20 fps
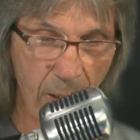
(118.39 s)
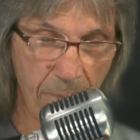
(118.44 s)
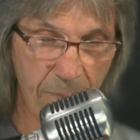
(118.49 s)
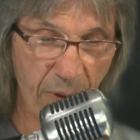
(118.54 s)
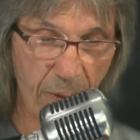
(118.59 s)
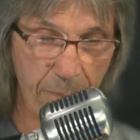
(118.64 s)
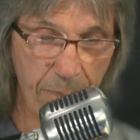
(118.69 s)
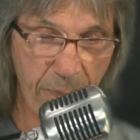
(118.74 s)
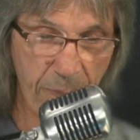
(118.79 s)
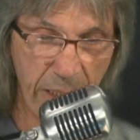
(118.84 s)

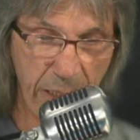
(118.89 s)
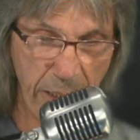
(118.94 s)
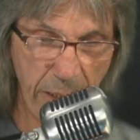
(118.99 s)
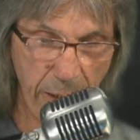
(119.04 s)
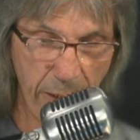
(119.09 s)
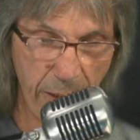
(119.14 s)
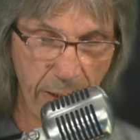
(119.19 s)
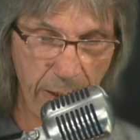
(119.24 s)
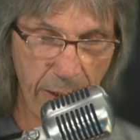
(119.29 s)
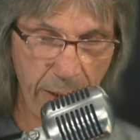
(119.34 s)
But me,
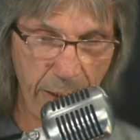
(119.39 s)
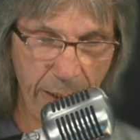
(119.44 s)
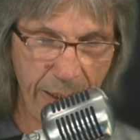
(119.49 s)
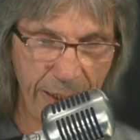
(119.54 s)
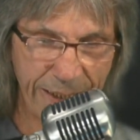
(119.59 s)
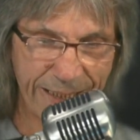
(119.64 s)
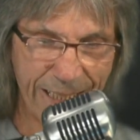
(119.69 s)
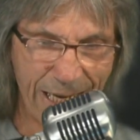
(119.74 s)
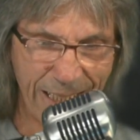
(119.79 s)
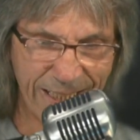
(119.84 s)

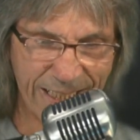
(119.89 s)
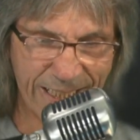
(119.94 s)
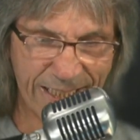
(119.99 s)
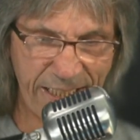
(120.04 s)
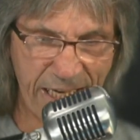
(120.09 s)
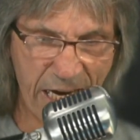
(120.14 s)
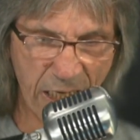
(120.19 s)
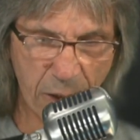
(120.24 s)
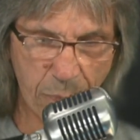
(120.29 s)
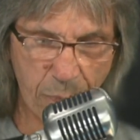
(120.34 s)
God
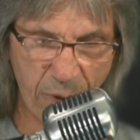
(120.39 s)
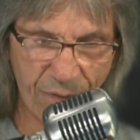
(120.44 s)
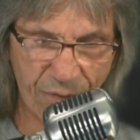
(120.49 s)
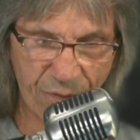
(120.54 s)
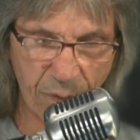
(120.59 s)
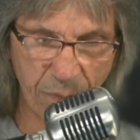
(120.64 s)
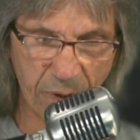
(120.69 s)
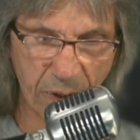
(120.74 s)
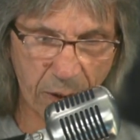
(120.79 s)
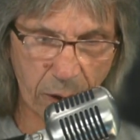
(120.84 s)
snatched me
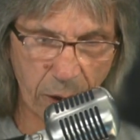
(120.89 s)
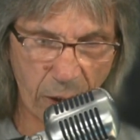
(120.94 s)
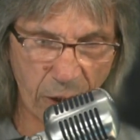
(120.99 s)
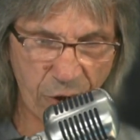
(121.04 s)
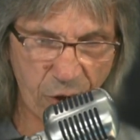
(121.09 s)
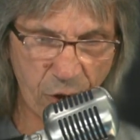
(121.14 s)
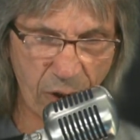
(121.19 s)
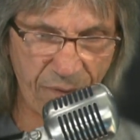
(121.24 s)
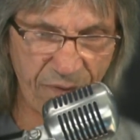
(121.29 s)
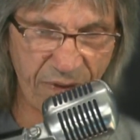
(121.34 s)
from the
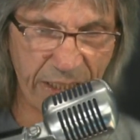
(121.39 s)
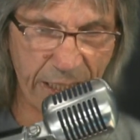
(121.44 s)
clutch of